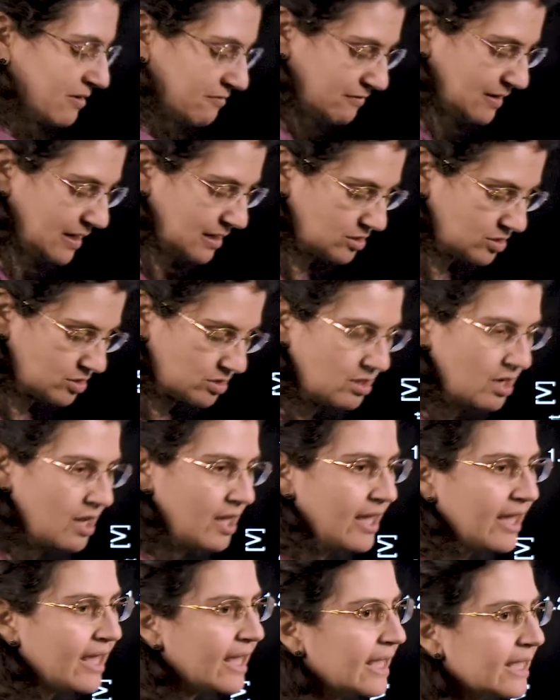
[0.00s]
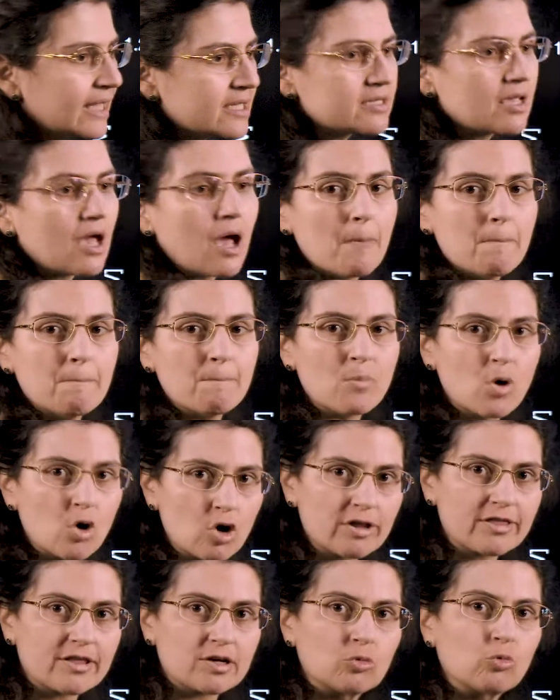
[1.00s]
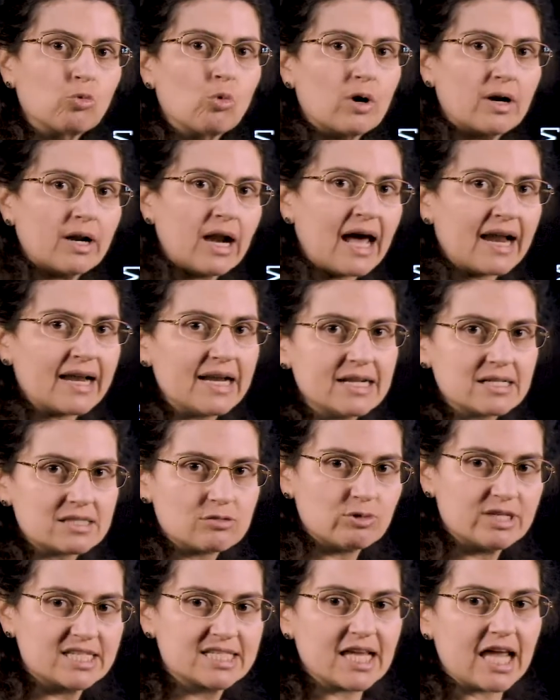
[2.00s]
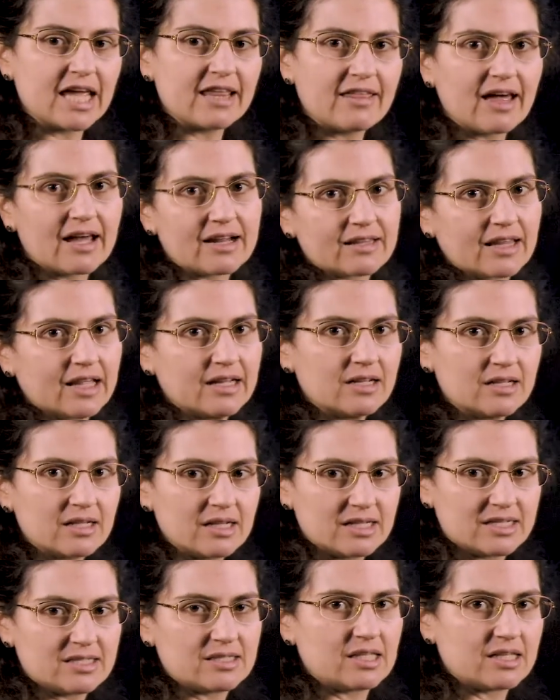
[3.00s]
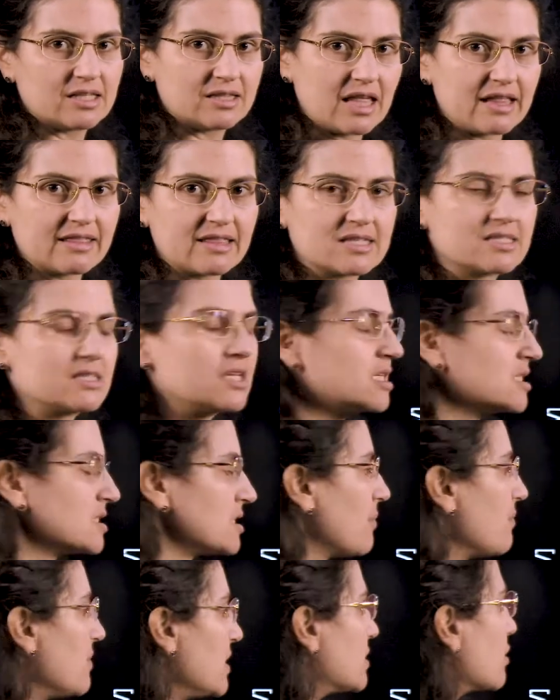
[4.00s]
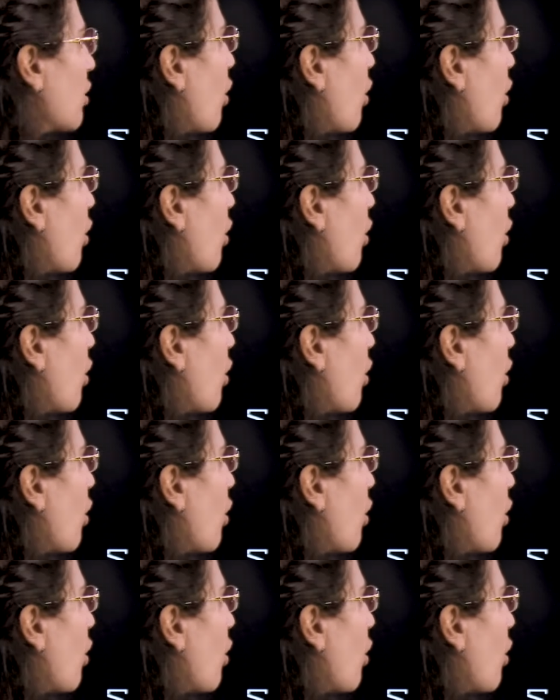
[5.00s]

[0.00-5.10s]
factor, is more than 1, and we say that then that the system is